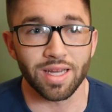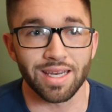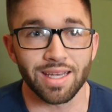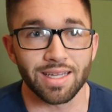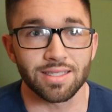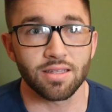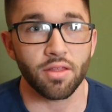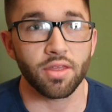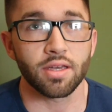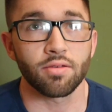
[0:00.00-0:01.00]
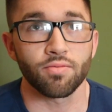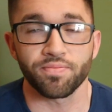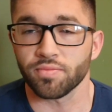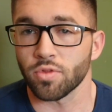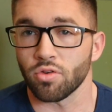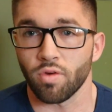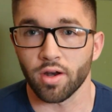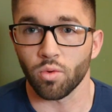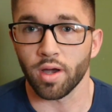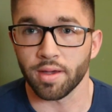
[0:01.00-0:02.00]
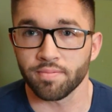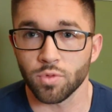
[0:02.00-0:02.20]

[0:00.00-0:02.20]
and it's nothing right away.